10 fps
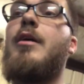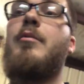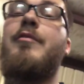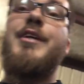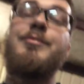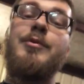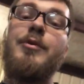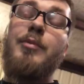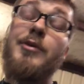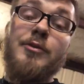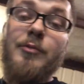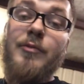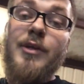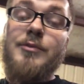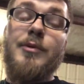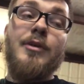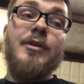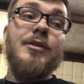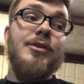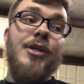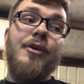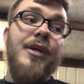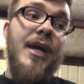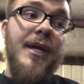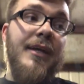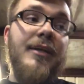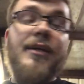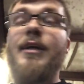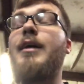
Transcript: My personal Facebook is Jerry Daggett,